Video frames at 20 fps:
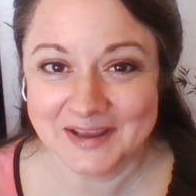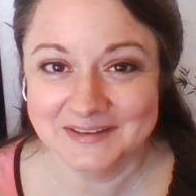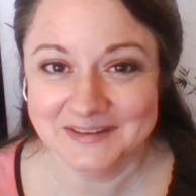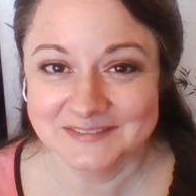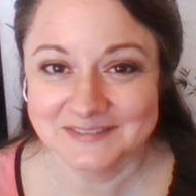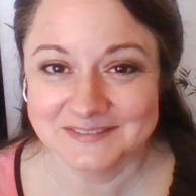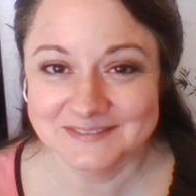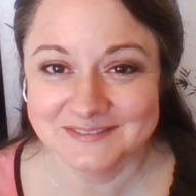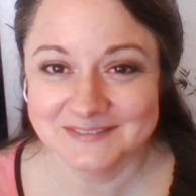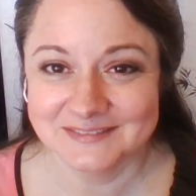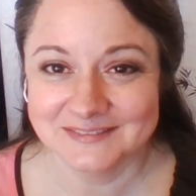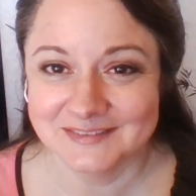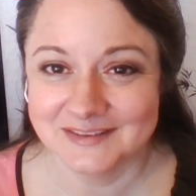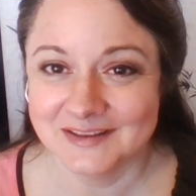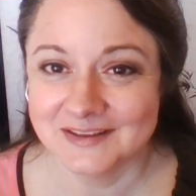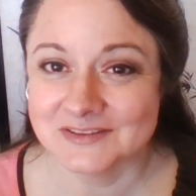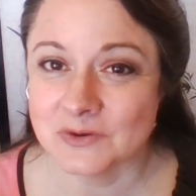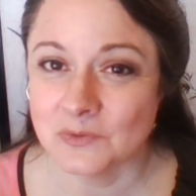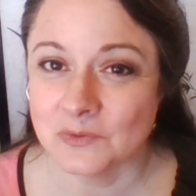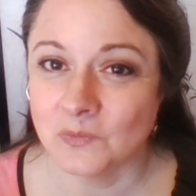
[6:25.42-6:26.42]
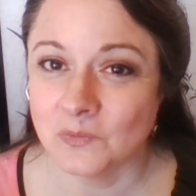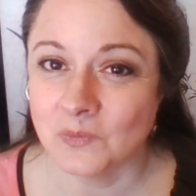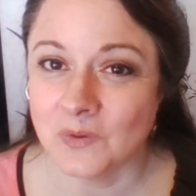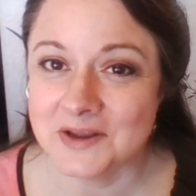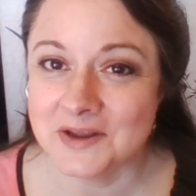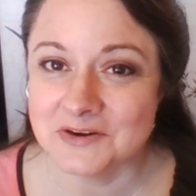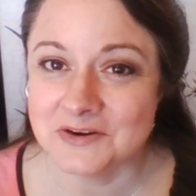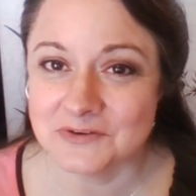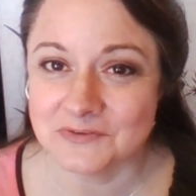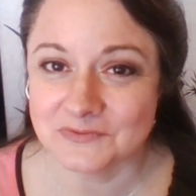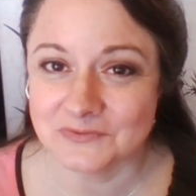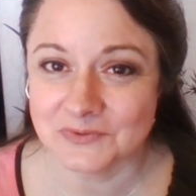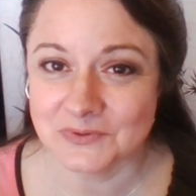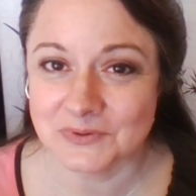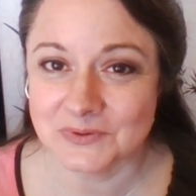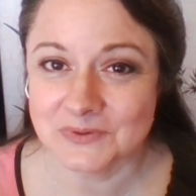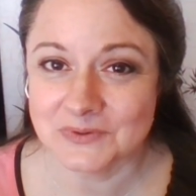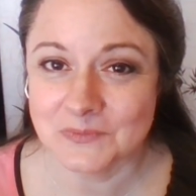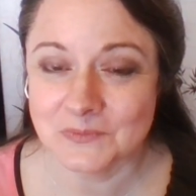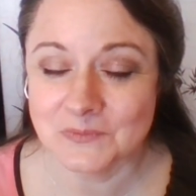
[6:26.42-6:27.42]
And I think
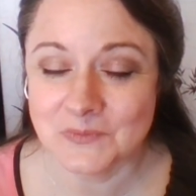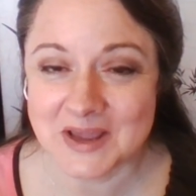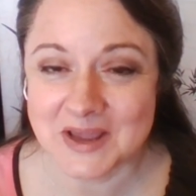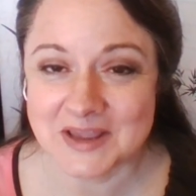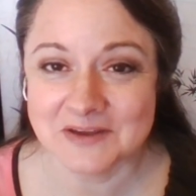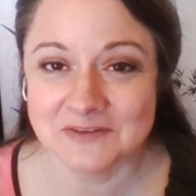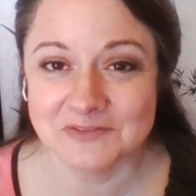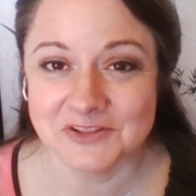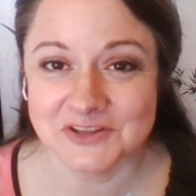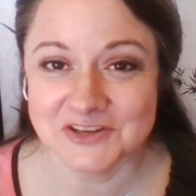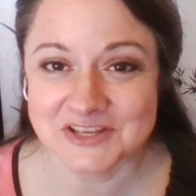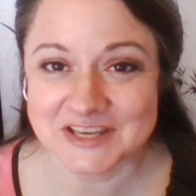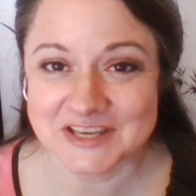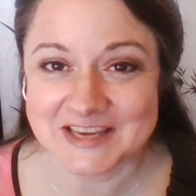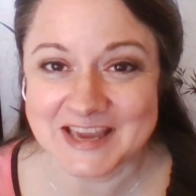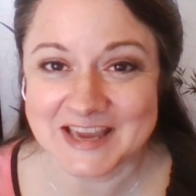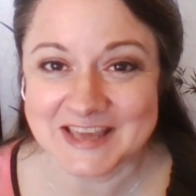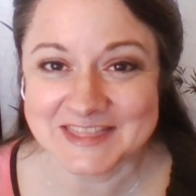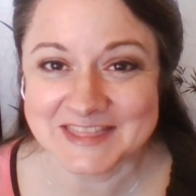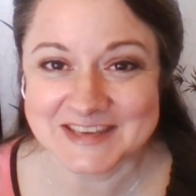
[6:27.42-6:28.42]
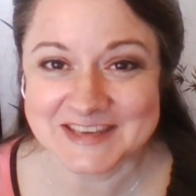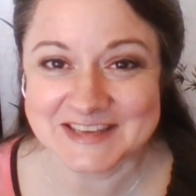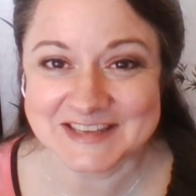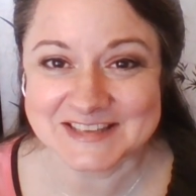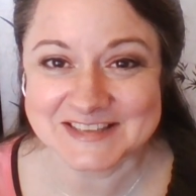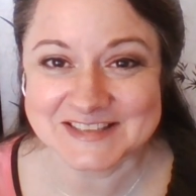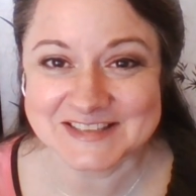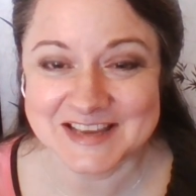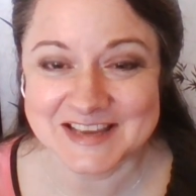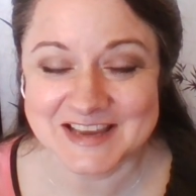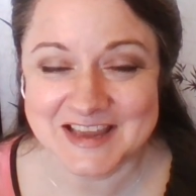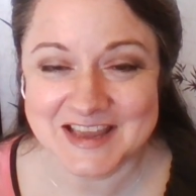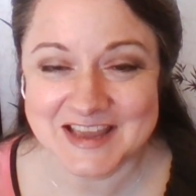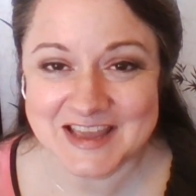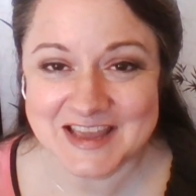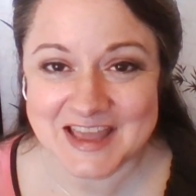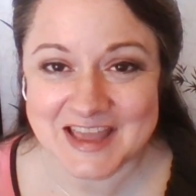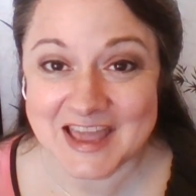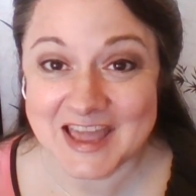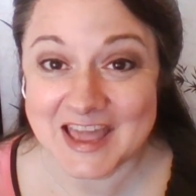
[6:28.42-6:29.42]
once you start looking at your resources as
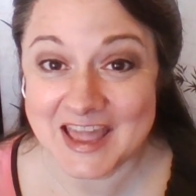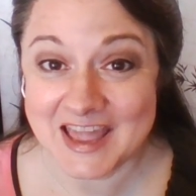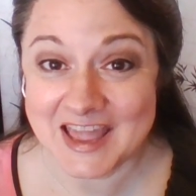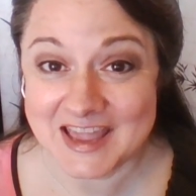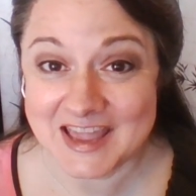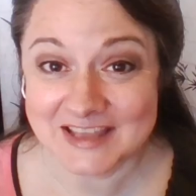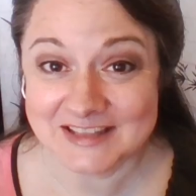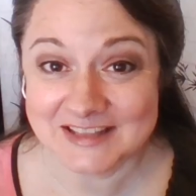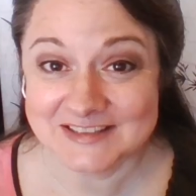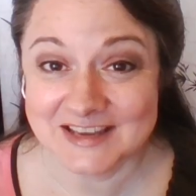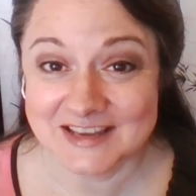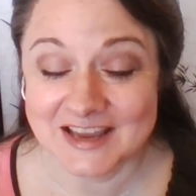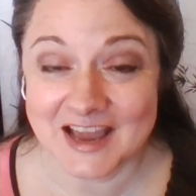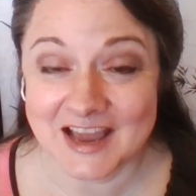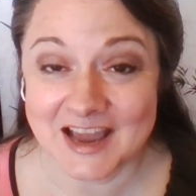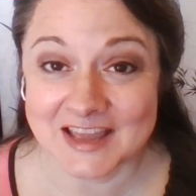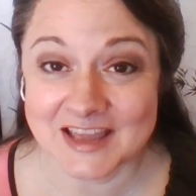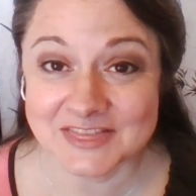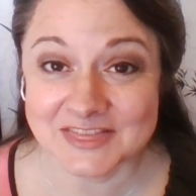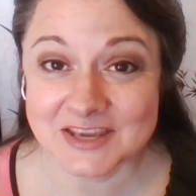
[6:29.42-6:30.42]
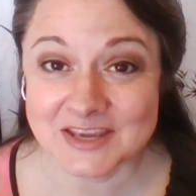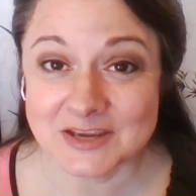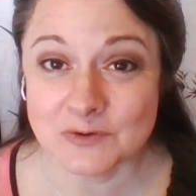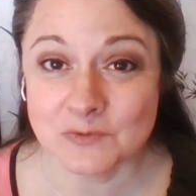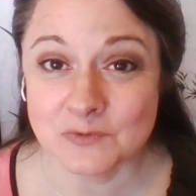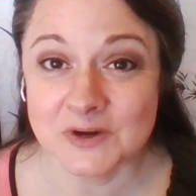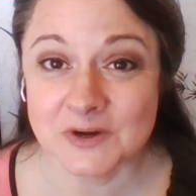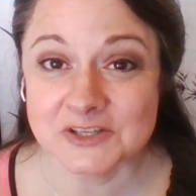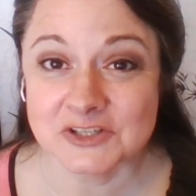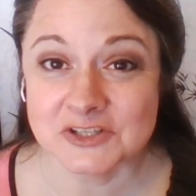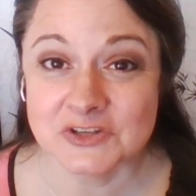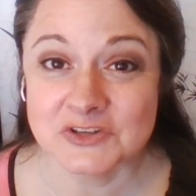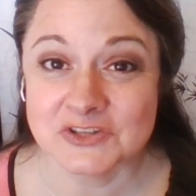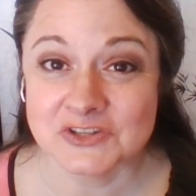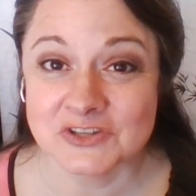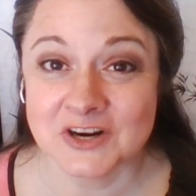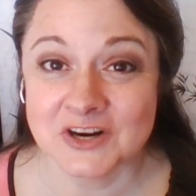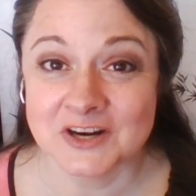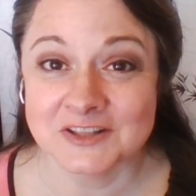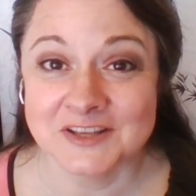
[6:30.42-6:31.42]
potential ways to invest
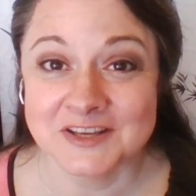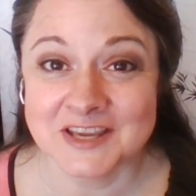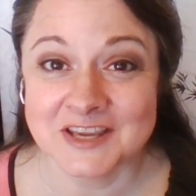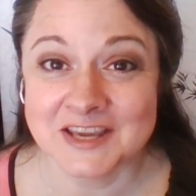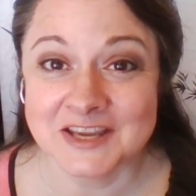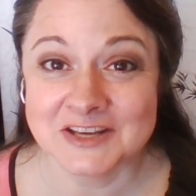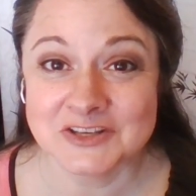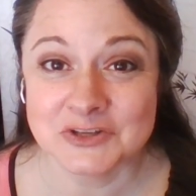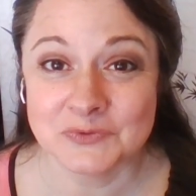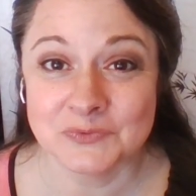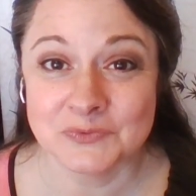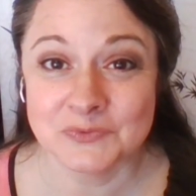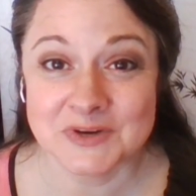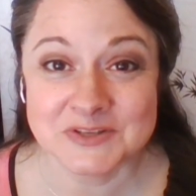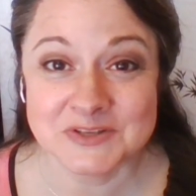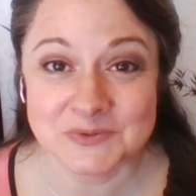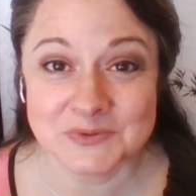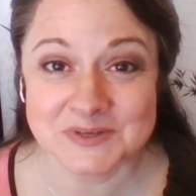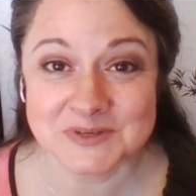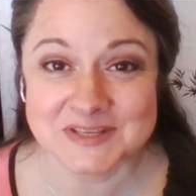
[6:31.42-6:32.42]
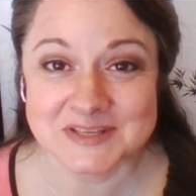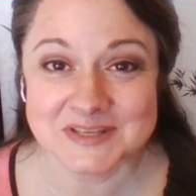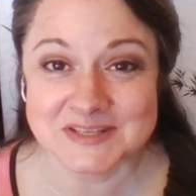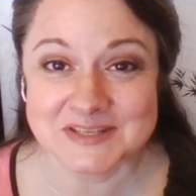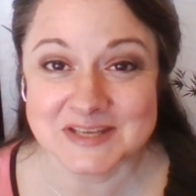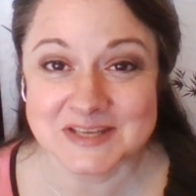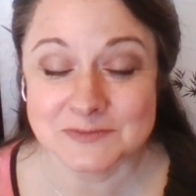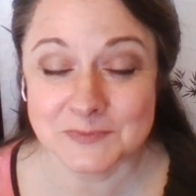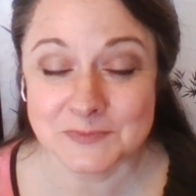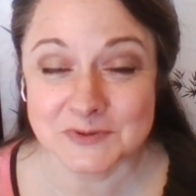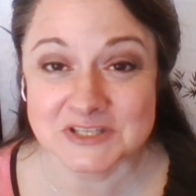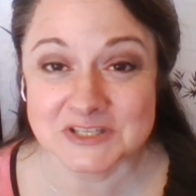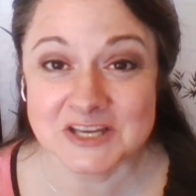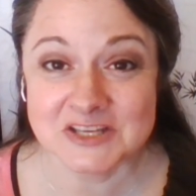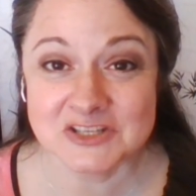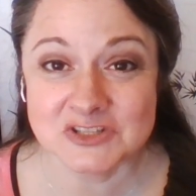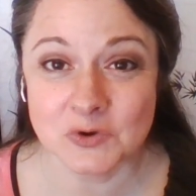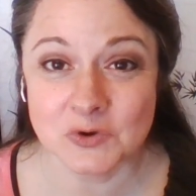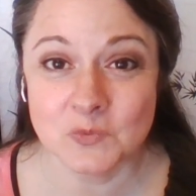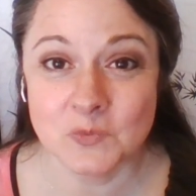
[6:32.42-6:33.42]
and create more,
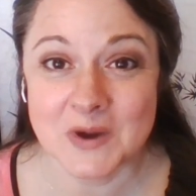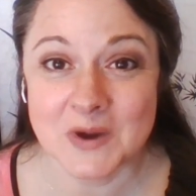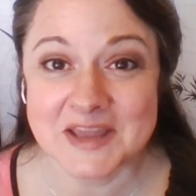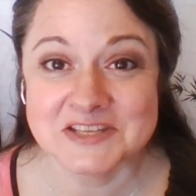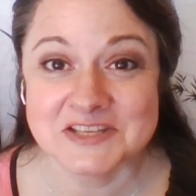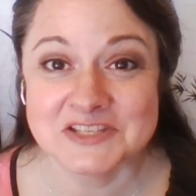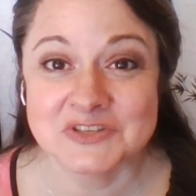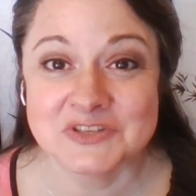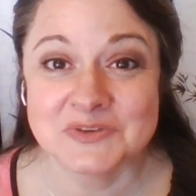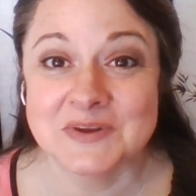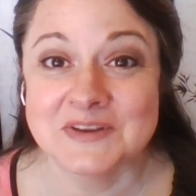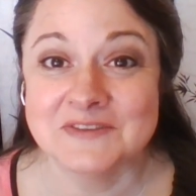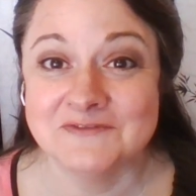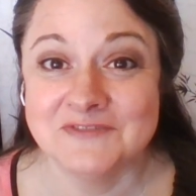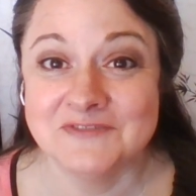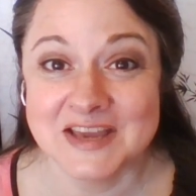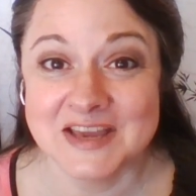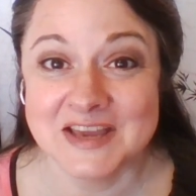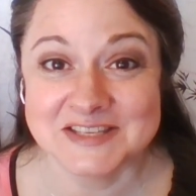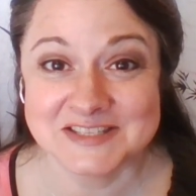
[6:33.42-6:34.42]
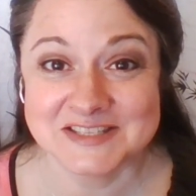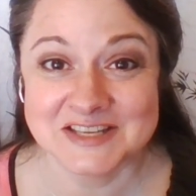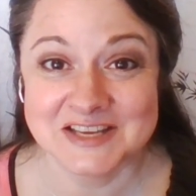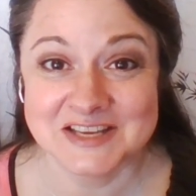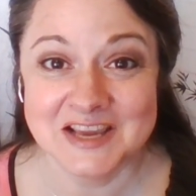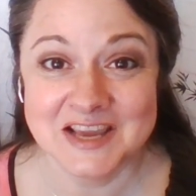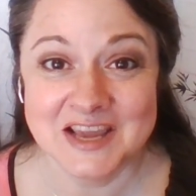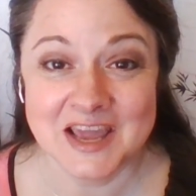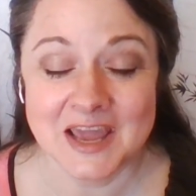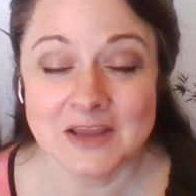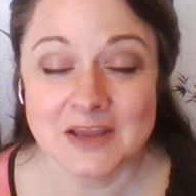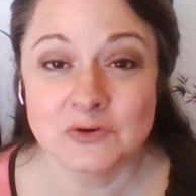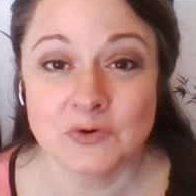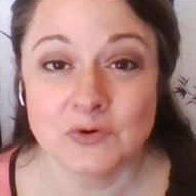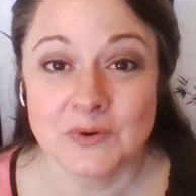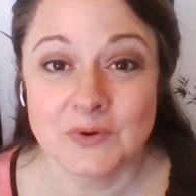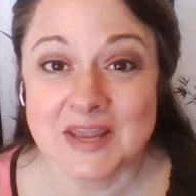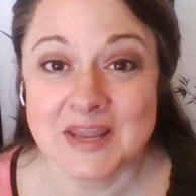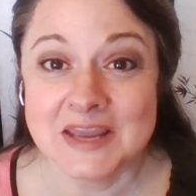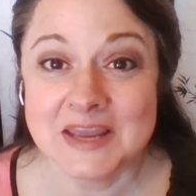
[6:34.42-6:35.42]
it's going to open new vistas for
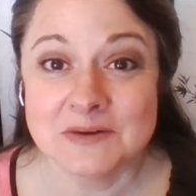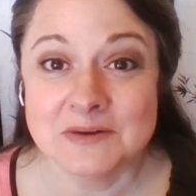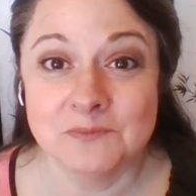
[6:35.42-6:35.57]
you.